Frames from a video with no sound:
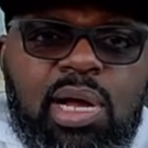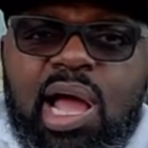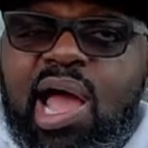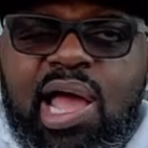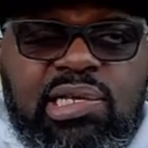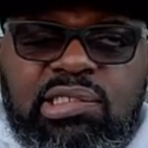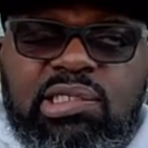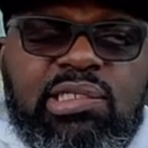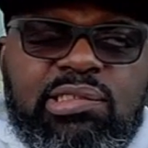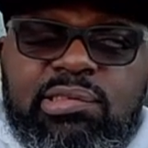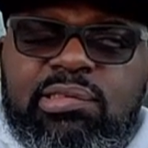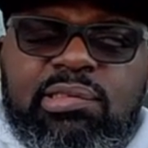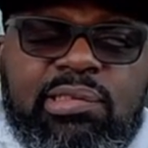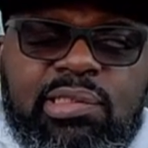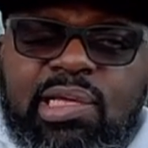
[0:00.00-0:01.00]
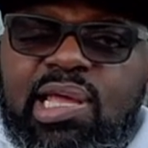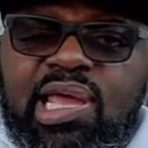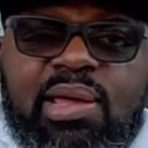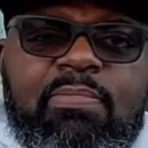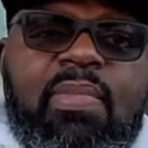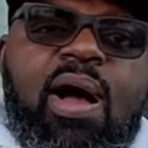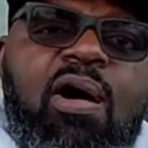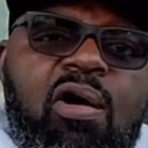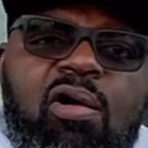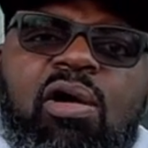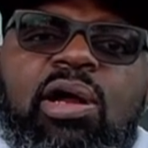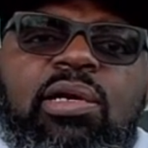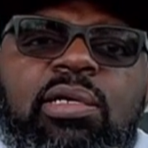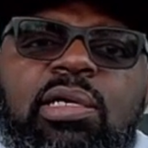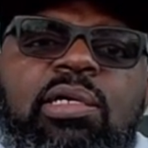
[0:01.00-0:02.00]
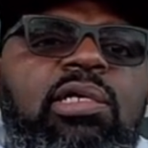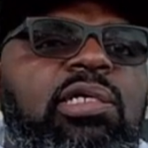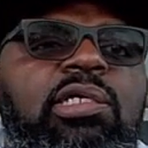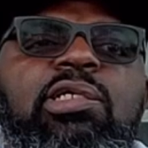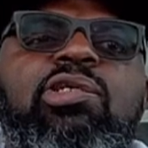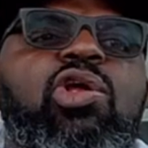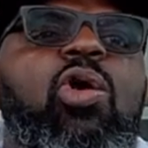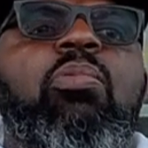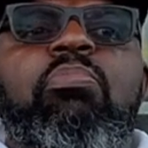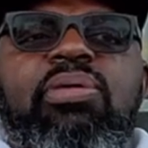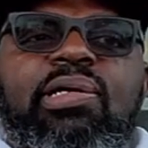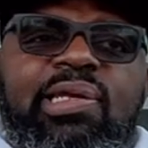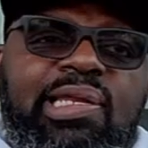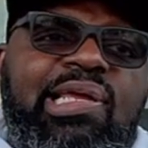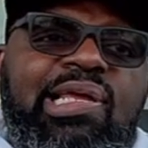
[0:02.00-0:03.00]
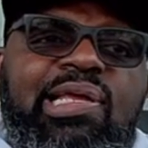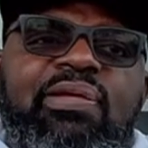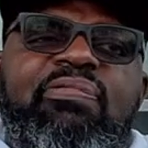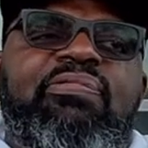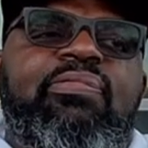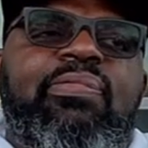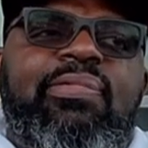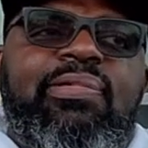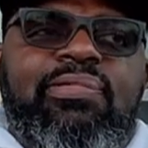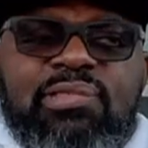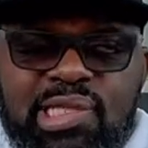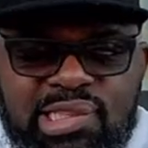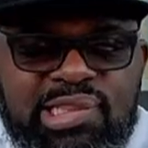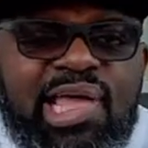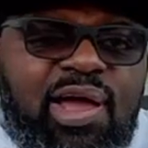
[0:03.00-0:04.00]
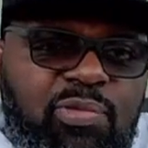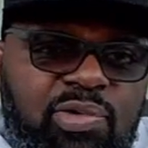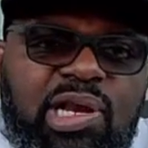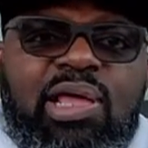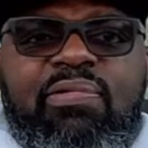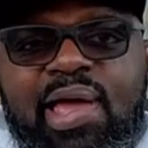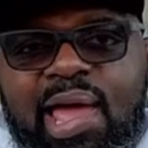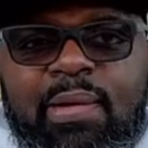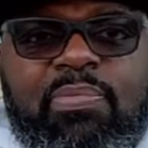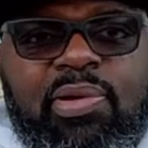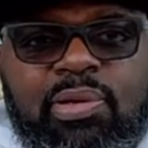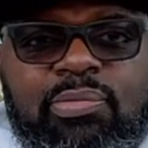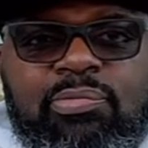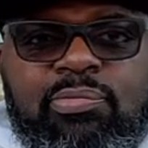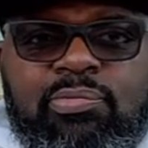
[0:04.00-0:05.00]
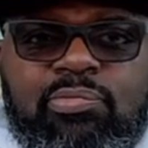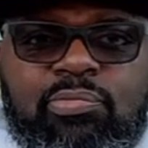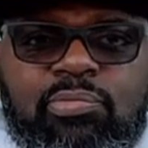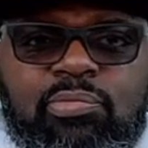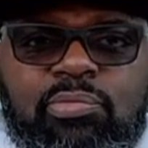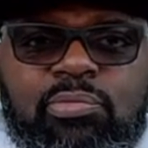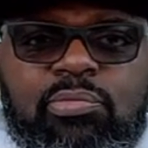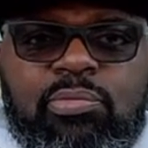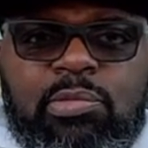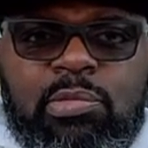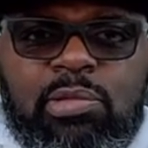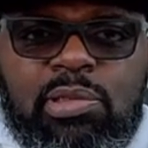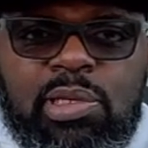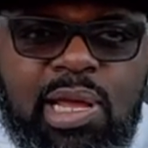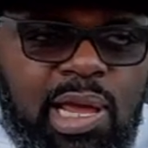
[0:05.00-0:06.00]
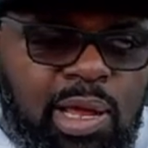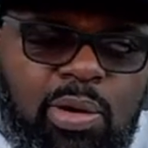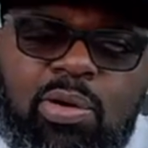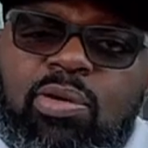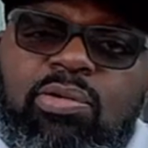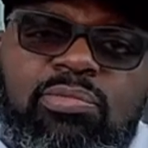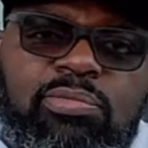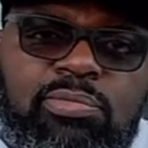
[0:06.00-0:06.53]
I just, in my heart, don't believe that that would have happened at all.